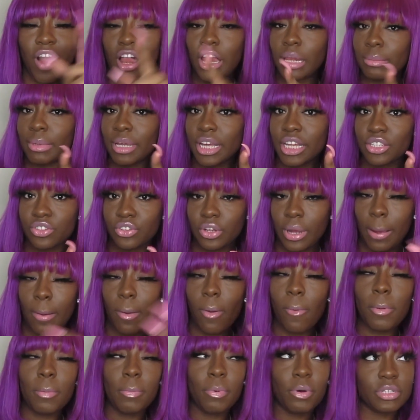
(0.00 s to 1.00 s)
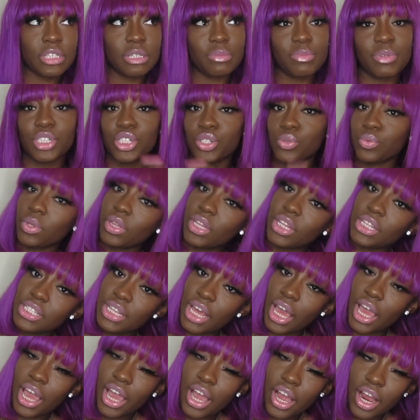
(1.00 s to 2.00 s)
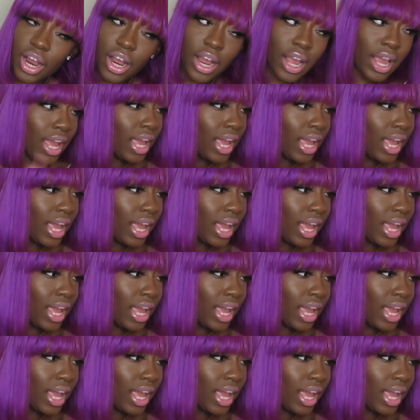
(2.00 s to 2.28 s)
Follow me on Instagram. I'll be posting pictures with this hair.